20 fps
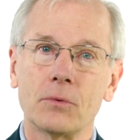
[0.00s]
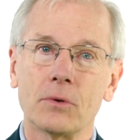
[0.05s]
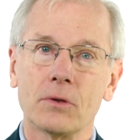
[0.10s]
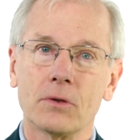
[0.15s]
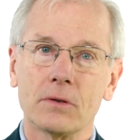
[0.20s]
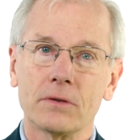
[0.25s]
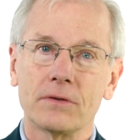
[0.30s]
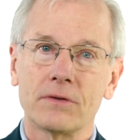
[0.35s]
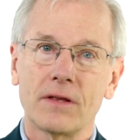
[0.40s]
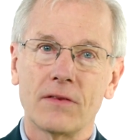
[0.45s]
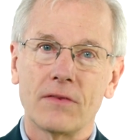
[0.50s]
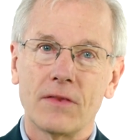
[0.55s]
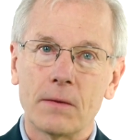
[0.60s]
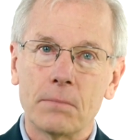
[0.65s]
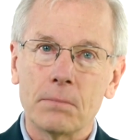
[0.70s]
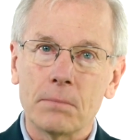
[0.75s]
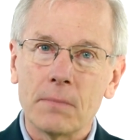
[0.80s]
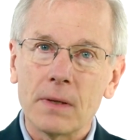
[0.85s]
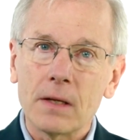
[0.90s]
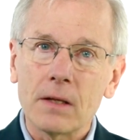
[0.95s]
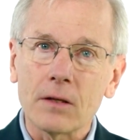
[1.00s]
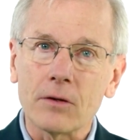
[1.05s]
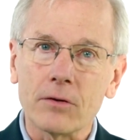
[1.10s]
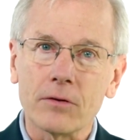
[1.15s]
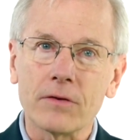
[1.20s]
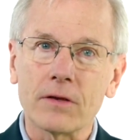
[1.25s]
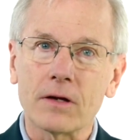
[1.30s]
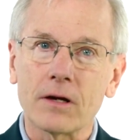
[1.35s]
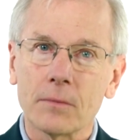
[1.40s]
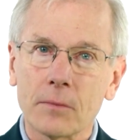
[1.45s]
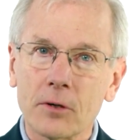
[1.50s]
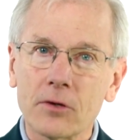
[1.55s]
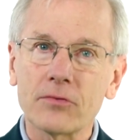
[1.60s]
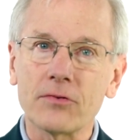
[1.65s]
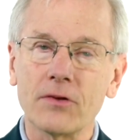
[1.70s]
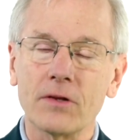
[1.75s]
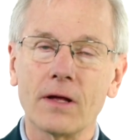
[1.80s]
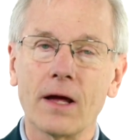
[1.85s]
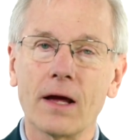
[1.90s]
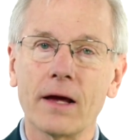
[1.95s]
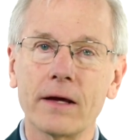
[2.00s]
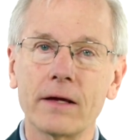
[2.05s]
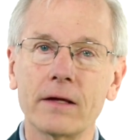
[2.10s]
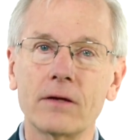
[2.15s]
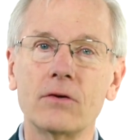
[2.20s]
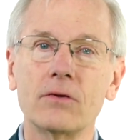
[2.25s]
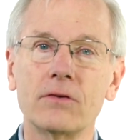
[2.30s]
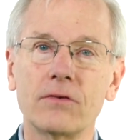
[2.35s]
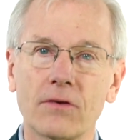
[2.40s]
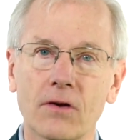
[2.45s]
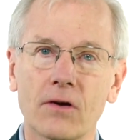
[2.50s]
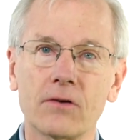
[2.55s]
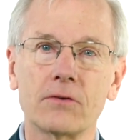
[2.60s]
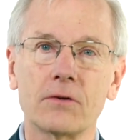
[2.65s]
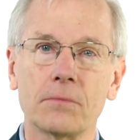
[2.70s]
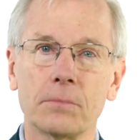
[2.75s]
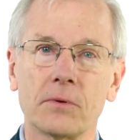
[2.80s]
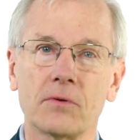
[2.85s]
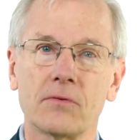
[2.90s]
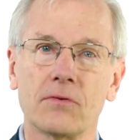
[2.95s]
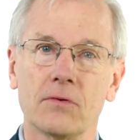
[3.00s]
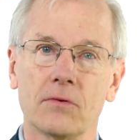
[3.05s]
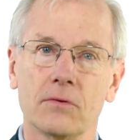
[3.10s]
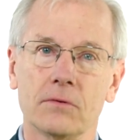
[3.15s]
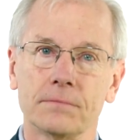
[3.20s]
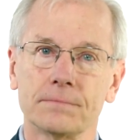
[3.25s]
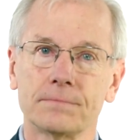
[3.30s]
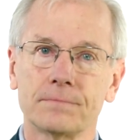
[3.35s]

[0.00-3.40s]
world that Miller, the commercial guy, could start to pursue.